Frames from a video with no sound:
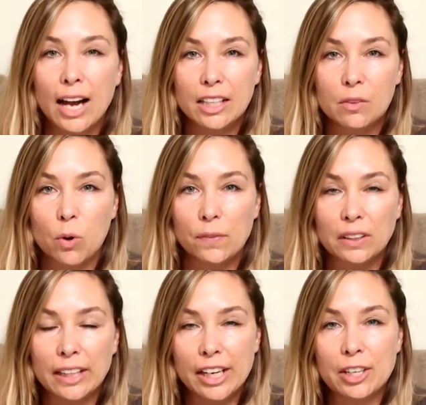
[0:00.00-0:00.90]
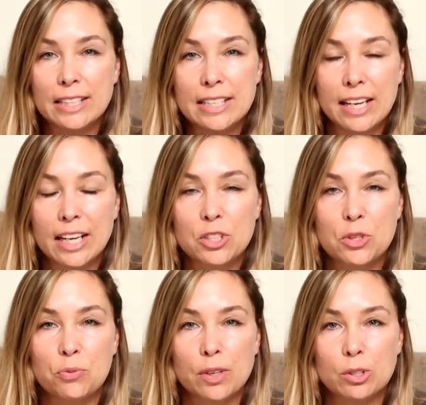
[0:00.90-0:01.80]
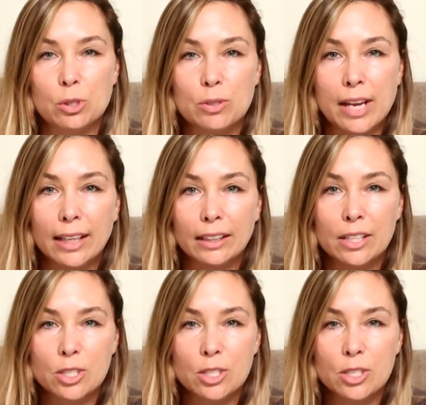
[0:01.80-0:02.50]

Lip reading: I didn't want the layering tank to fit too tightly,